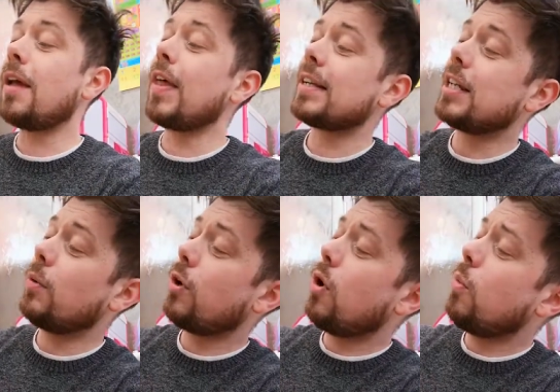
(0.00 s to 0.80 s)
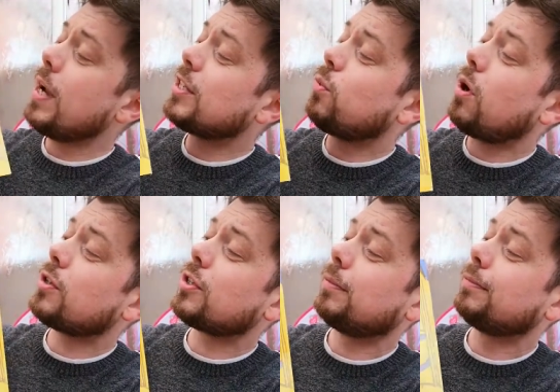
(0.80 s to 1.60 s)
And that's how it always
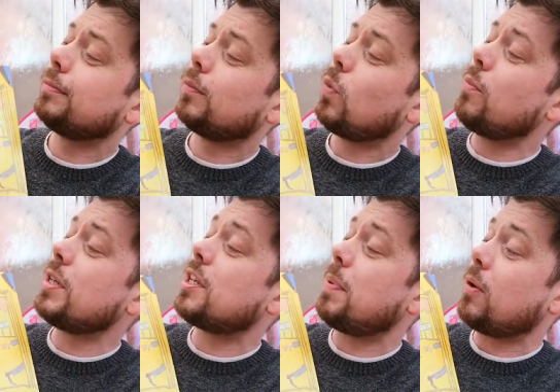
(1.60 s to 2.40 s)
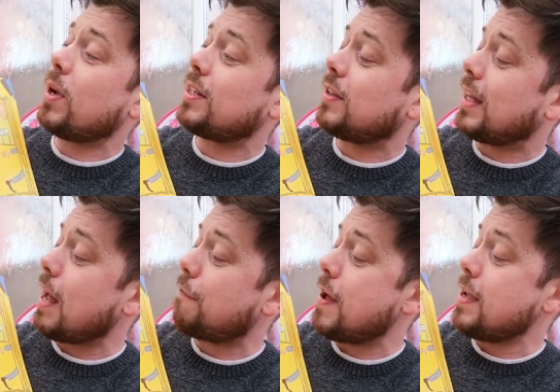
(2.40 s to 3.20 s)
was. When Mr. Big went to the
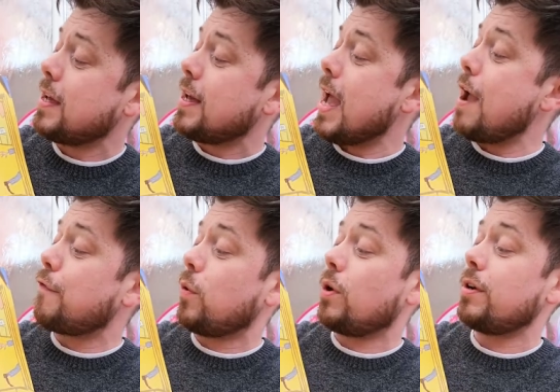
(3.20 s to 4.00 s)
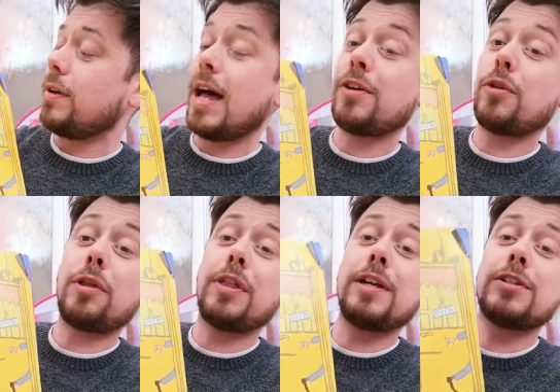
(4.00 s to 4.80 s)
cafe, everyone had
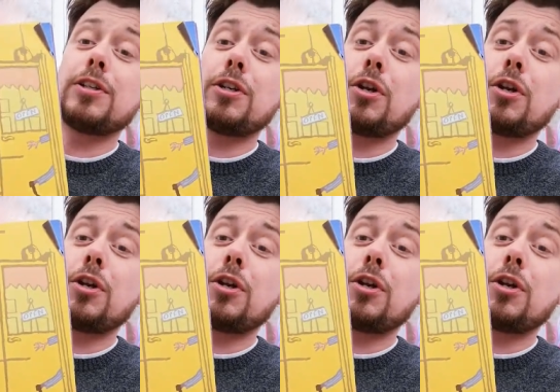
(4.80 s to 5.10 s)
other things to